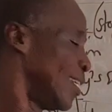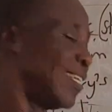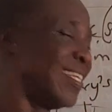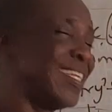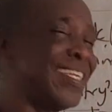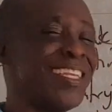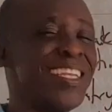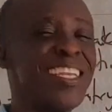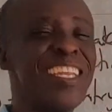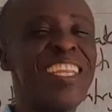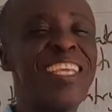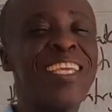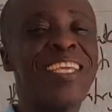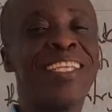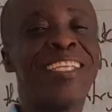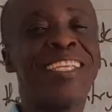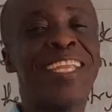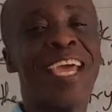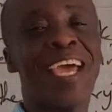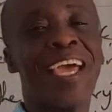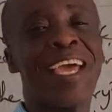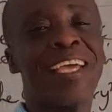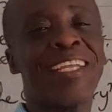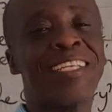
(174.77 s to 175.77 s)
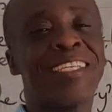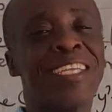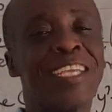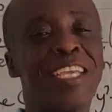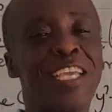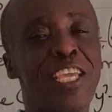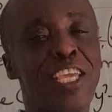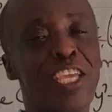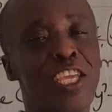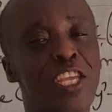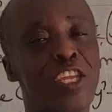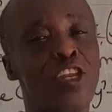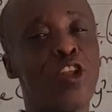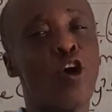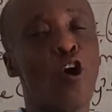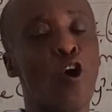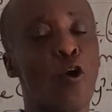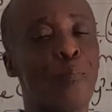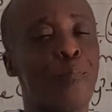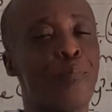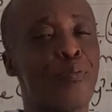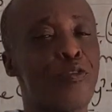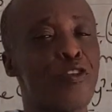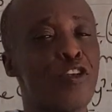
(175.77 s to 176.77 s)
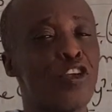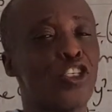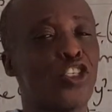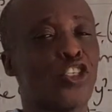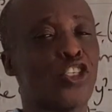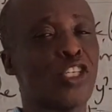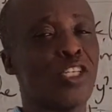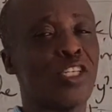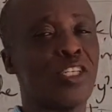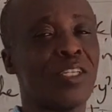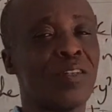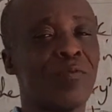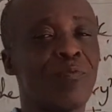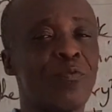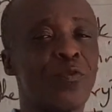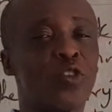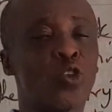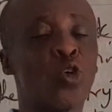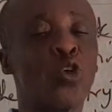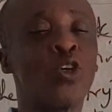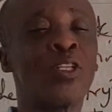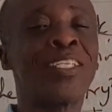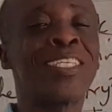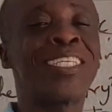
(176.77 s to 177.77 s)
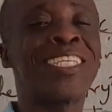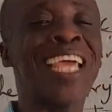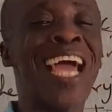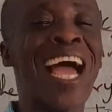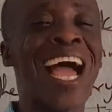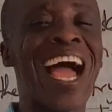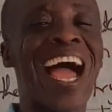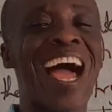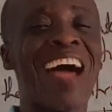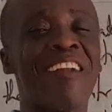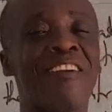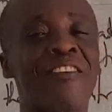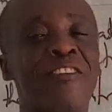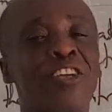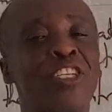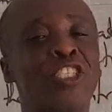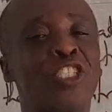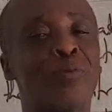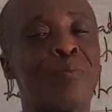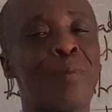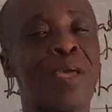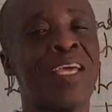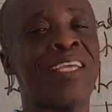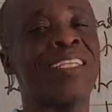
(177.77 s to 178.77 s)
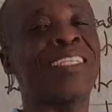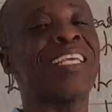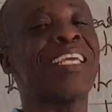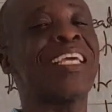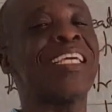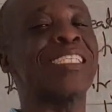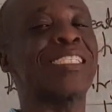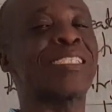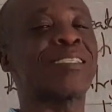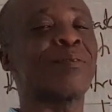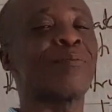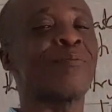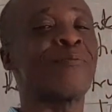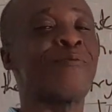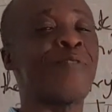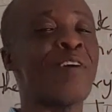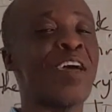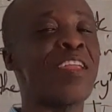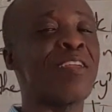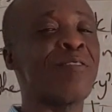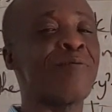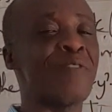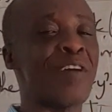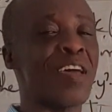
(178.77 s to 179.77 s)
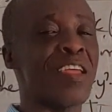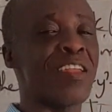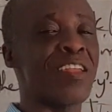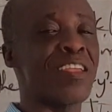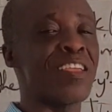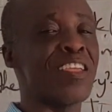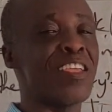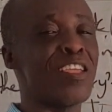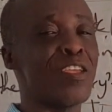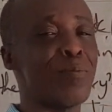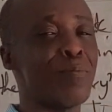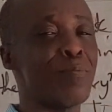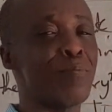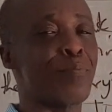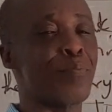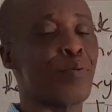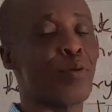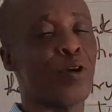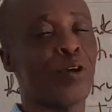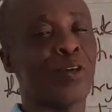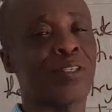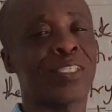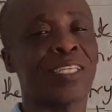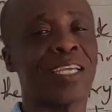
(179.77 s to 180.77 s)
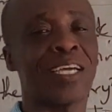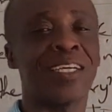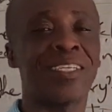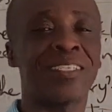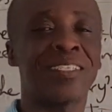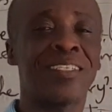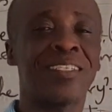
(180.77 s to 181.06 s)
needed in operation. So their arrangement is very, very important.